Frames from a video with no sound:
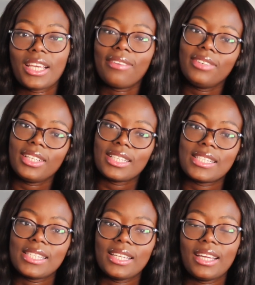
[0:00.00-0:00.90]
definitely
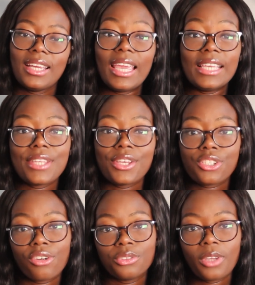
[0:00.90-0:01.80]
consider is
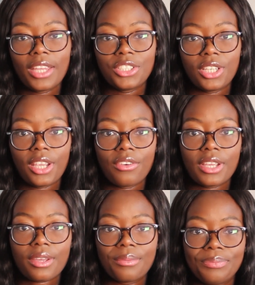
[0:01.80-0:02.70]
software
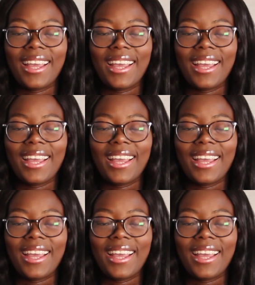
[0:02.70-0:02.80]
engineering.